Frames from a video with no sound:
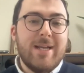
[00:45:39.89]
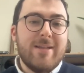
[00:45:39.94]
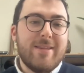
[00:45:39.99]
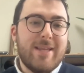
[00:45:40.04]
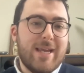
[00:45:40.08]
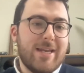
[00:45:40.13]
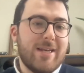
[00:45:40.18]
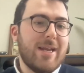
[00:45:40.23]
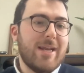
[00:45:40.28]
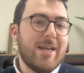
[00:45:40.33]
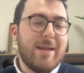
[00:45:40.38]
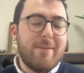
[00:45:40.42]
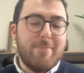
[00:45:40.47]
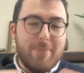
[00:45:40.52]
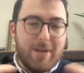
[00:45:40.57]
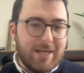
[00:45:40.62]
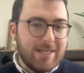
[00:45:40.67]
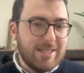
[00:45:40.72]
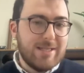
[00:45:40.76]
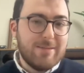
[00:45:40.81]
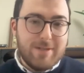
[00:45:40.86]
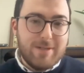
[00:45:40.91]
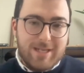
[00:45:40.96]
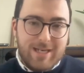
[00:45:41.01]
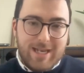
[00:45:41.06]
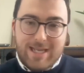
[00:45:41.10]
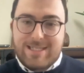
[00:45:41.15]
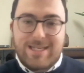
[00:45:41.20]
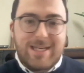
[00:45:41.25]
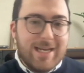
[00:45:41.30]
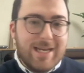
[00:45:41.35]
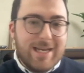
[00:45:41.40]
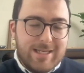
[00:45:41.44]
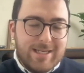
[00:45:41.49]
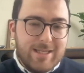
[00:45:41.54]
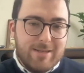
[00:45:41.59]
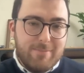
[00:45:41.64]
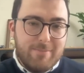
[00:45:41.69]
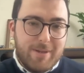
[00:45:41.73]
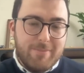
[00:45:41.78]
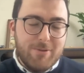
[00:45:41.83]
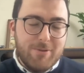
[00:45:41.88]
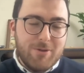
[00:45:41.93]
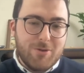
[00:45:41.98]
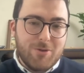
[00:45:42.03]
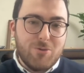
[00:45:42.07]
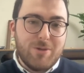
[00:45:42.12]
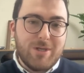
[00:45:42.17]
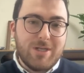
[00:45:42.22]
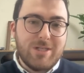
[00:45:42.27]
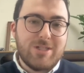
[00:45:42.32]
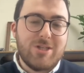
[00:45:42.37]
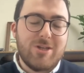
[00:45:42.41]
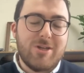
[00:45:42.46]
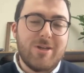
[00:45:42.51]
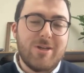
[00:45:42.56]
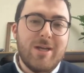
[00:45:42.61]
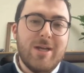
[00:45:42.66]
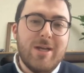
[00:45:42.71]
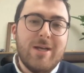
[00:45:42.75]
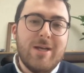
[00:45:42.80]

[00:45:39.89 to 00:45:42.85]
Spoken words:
then it makes it less likely that people are going to